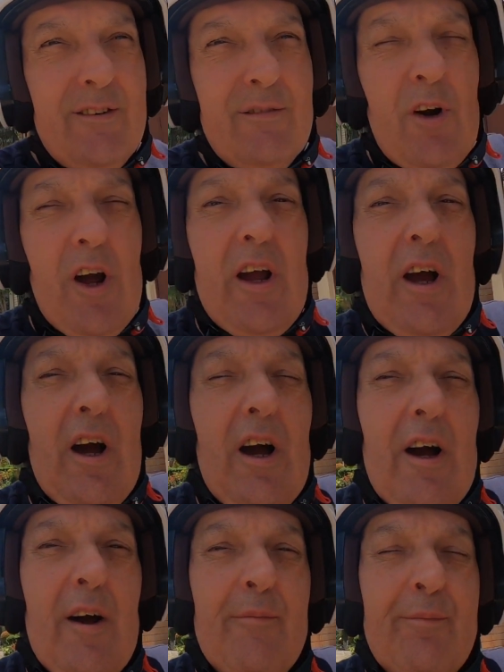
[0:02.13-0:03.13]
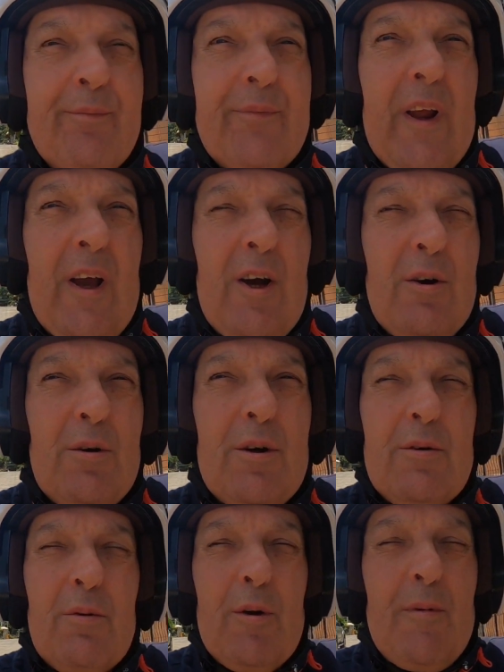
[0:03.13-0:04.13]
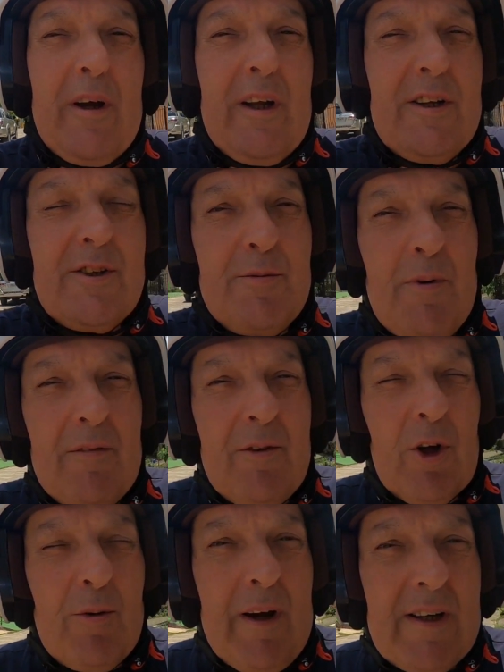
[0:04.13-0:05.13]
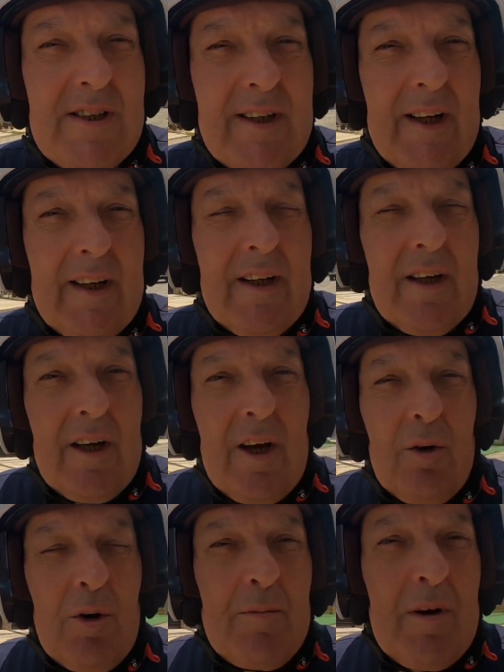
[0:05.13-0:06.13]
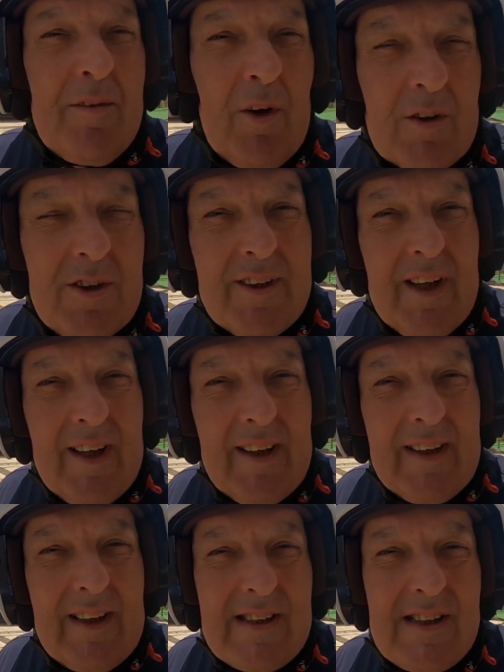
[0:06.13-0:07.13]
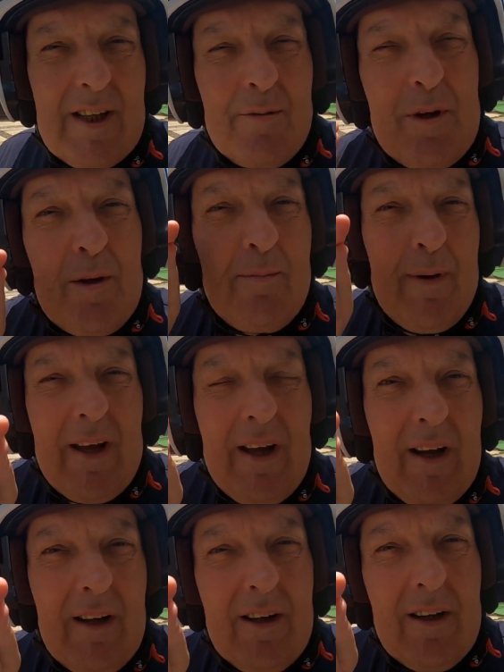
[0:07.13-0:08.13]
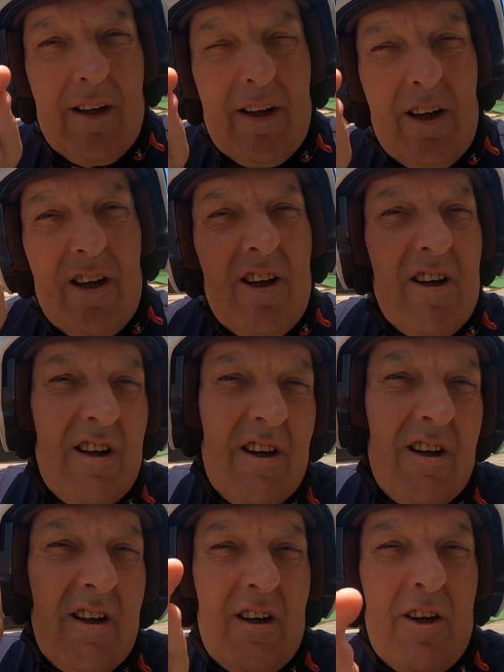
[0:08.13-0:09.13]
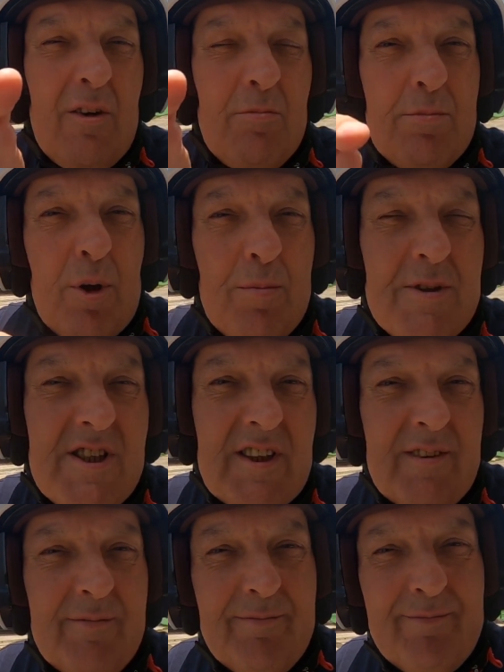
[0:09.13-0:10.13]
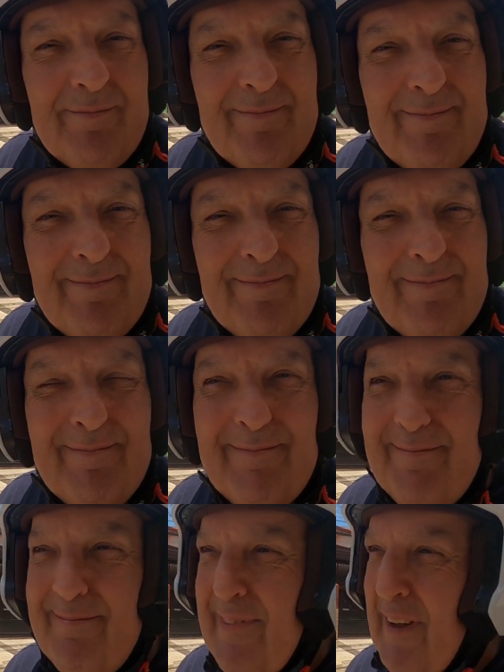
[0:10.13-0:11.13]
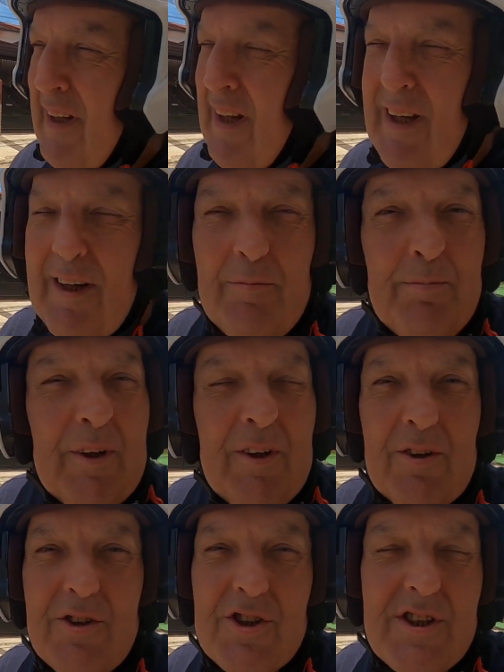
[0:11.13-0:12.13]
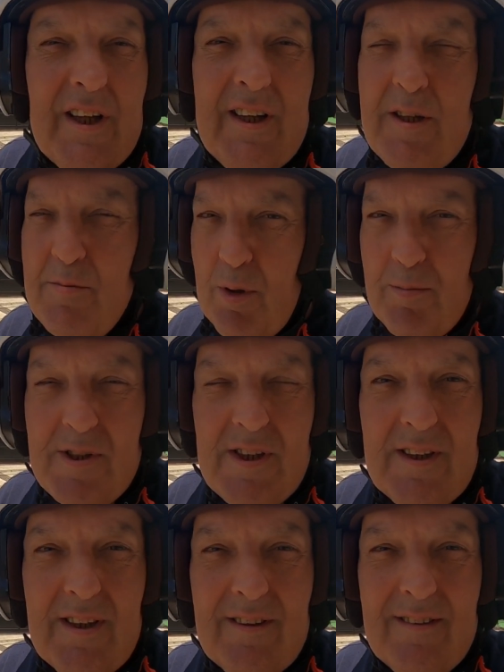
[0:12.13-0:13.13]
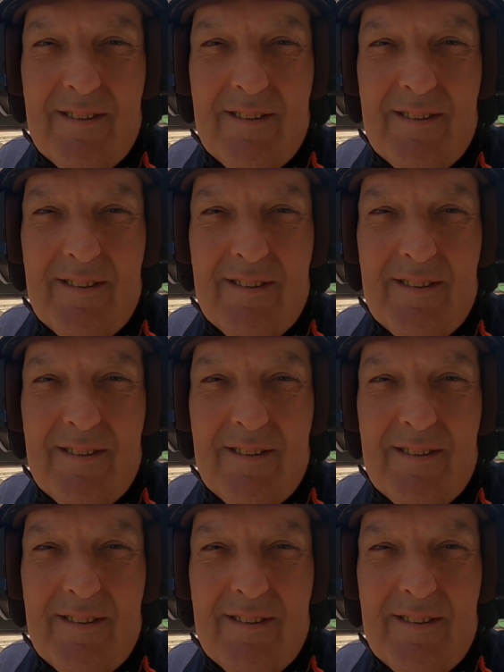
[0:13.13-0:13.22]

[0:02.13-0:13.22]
Right, what am I going to do my vlog about today? Well, my vlog today is going to be about property. But not just any property.